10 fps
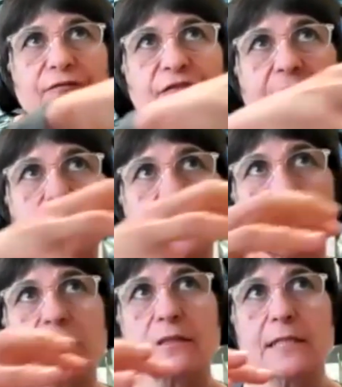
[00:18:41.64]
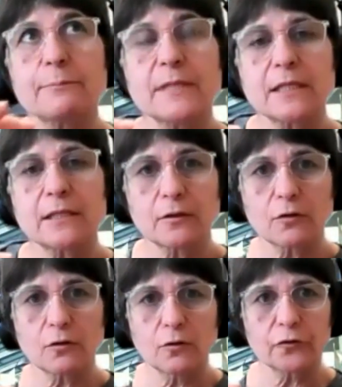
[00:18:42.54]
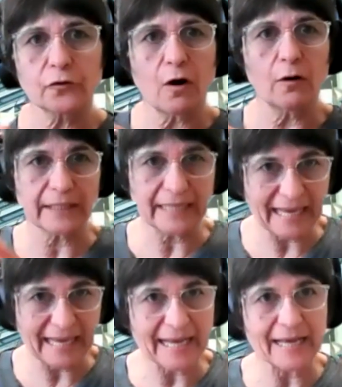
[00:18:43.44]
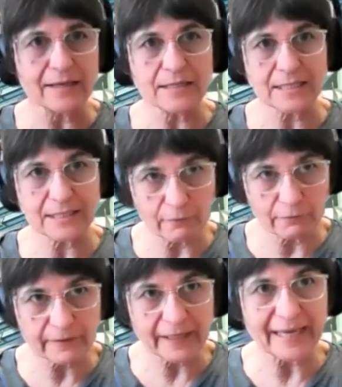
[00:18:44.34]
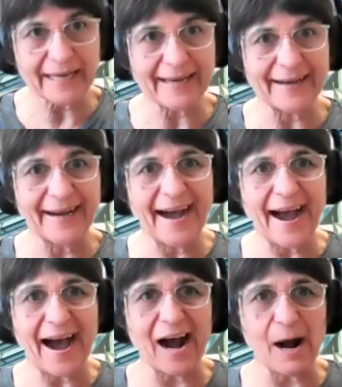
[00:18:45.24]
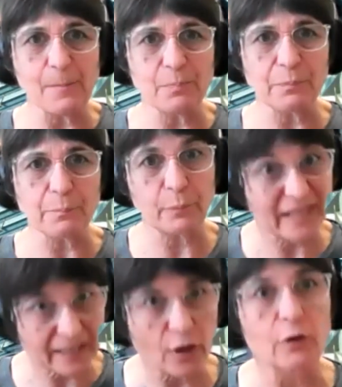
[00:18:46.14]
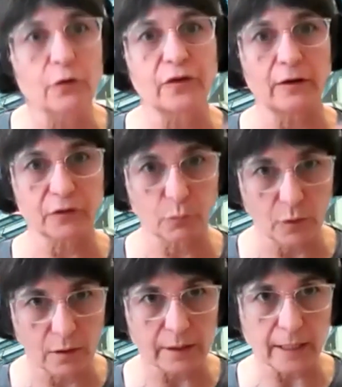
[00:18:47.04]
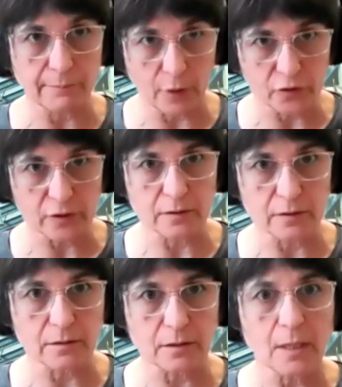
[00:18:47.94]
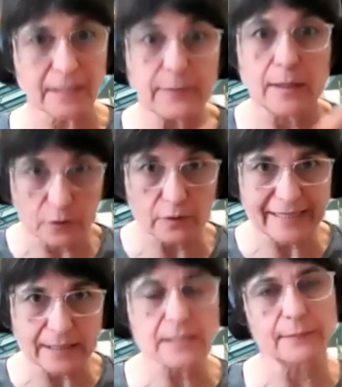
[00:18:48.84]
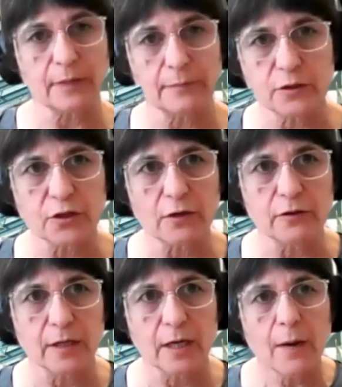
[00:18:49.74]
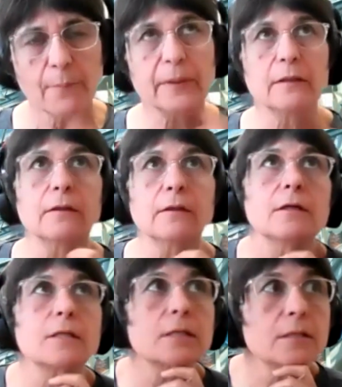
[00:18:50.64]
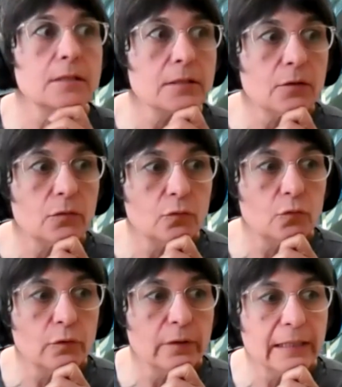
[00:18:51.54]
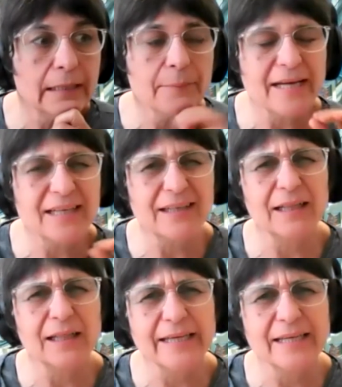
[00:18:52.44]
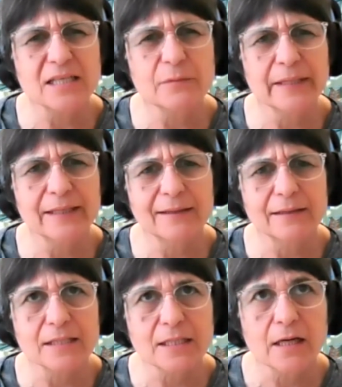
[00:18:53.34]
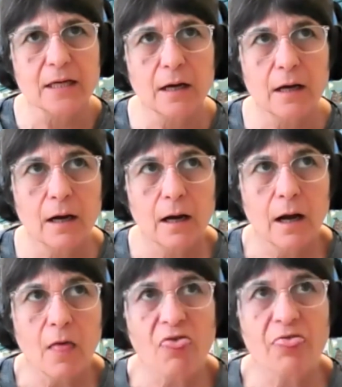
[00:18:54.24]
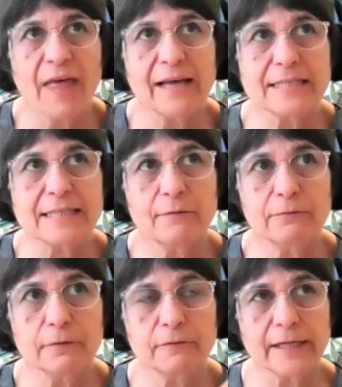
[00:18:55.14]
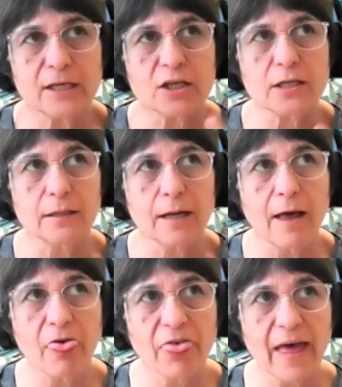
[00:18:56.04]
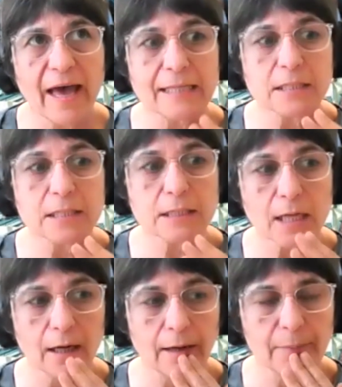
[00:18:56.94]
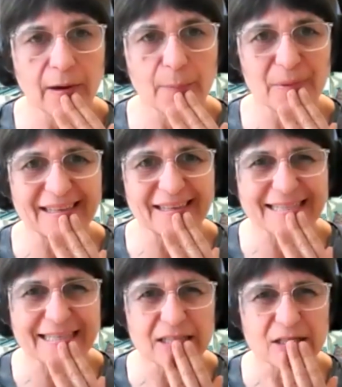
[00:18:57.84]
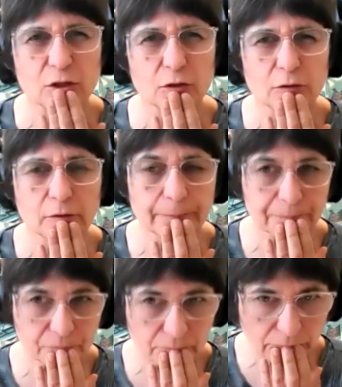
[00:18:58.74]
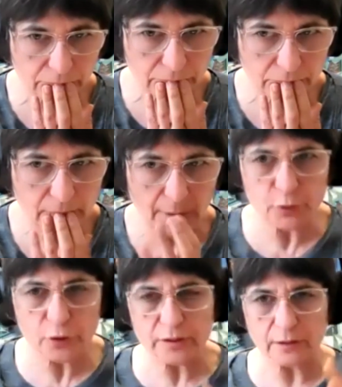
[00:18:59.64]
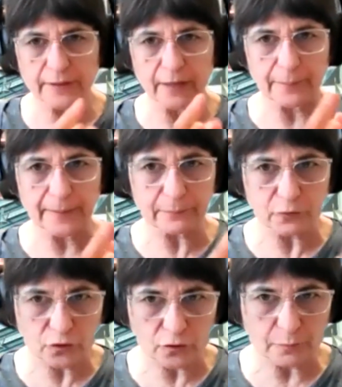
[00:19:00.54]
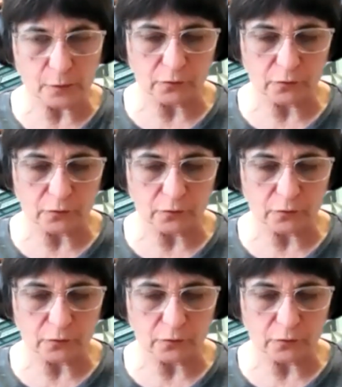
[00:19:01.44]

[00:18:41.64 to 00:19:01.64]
finished this particular course on care, self-care, bringing your whole self to work, emotions. Sometimes you need it, sometimes you don't. But Kirsten really made it clear to me that self-reflection, that ability to put yourself in other people's shoes, but